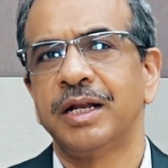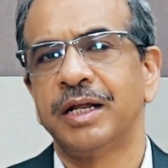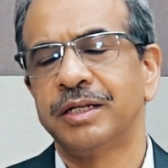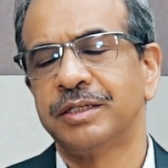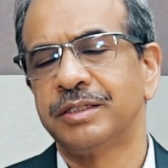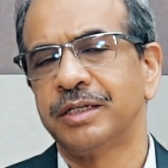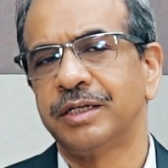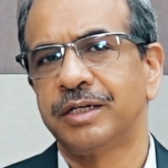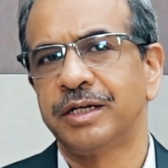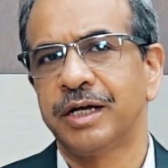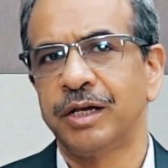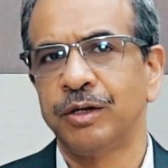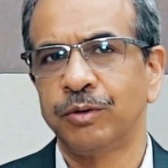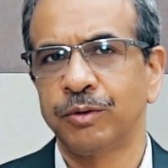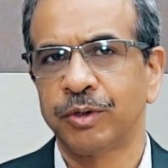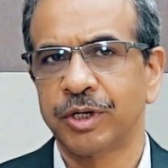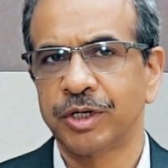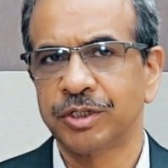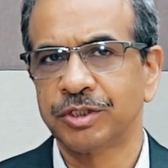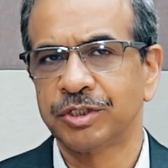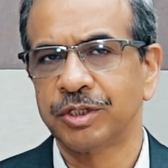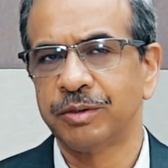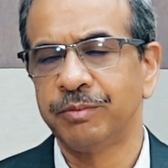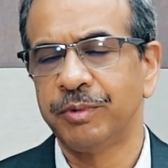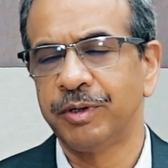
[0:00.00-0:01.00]
an asset
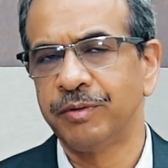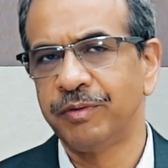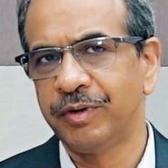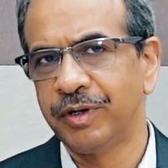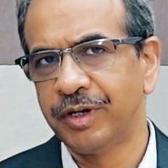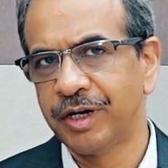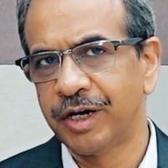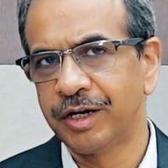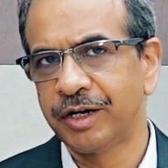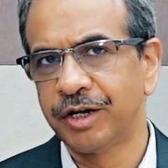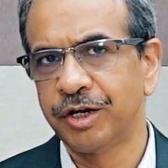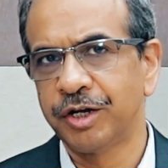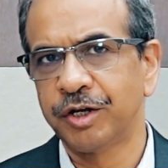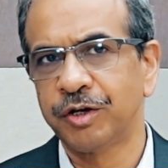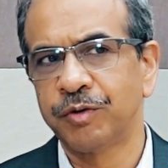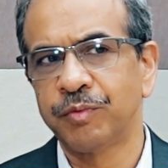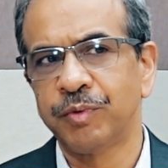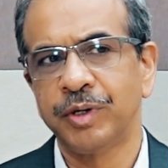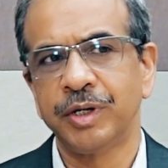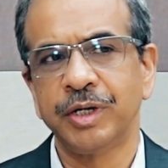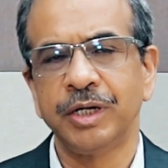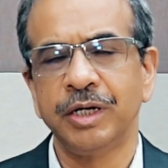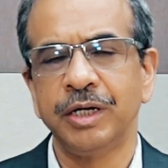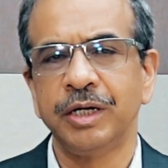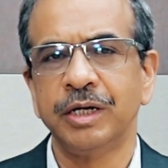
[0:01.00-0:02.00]
allocation between debt and
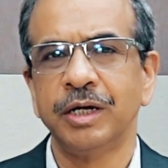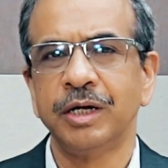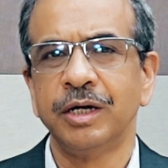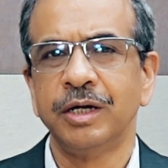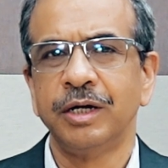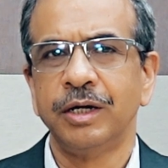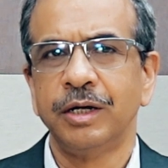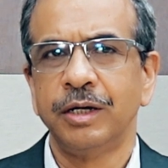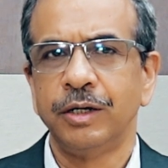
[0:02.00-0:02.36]
equity,